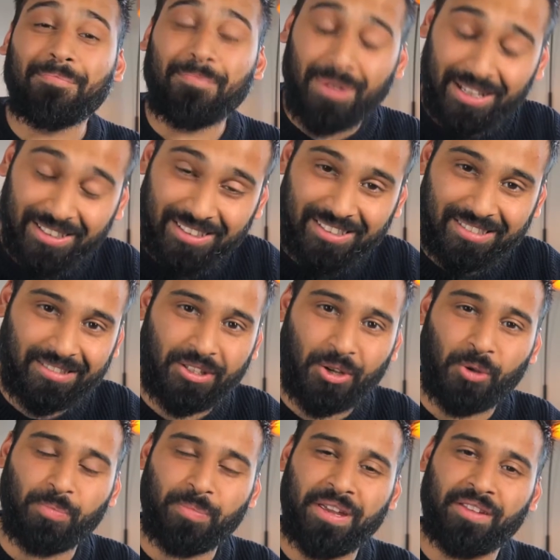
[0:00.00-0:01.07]
But
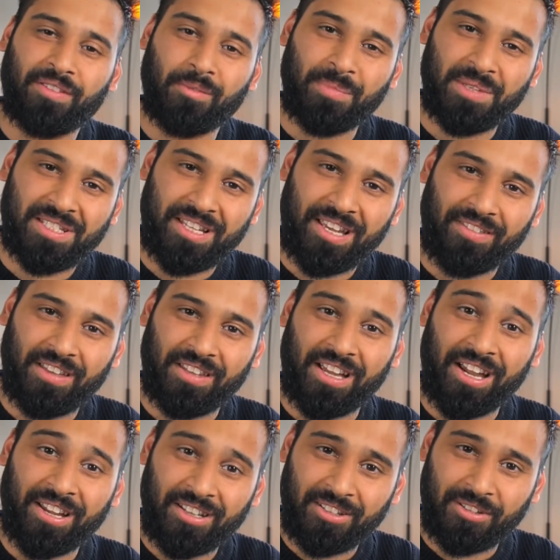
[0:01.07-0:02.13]
don't make the mistake that
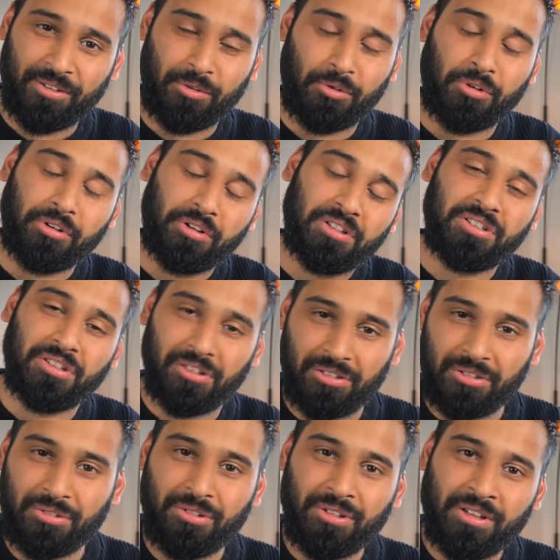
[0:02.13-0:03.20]
I did, or still
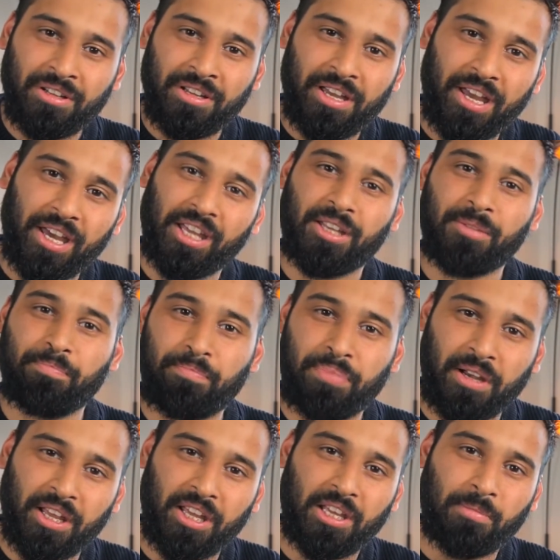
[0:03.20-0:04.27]
do, and
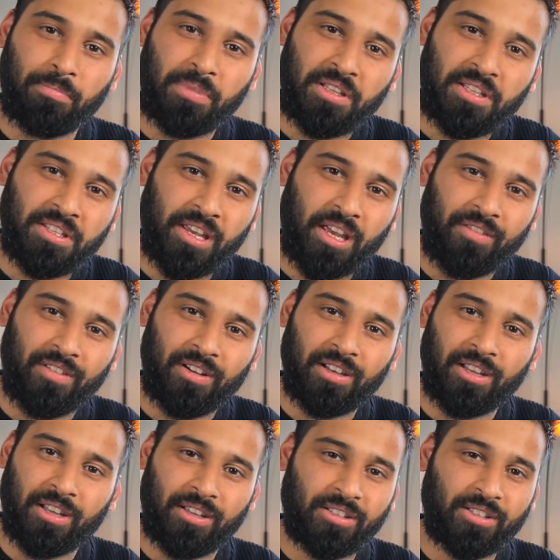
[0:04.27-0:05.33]
play Beat Saber
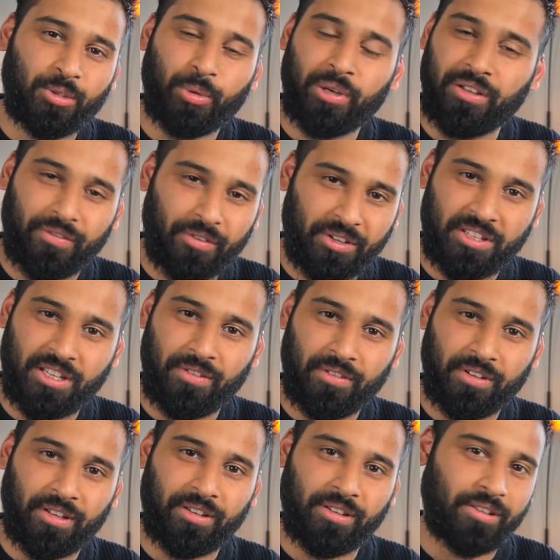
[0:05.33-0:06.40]
like twenty-four
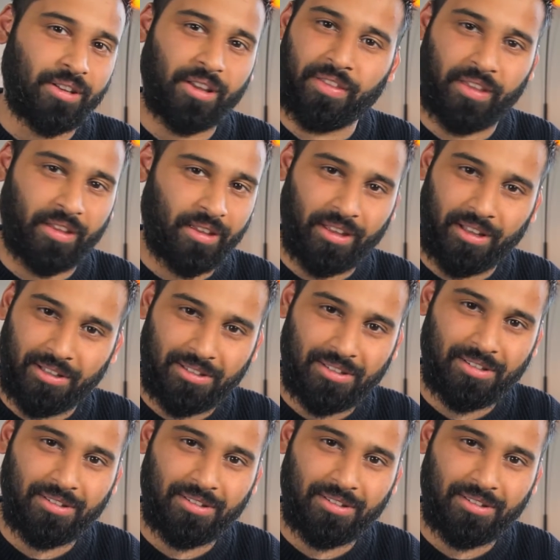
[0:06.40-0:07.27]
seven and nothing else.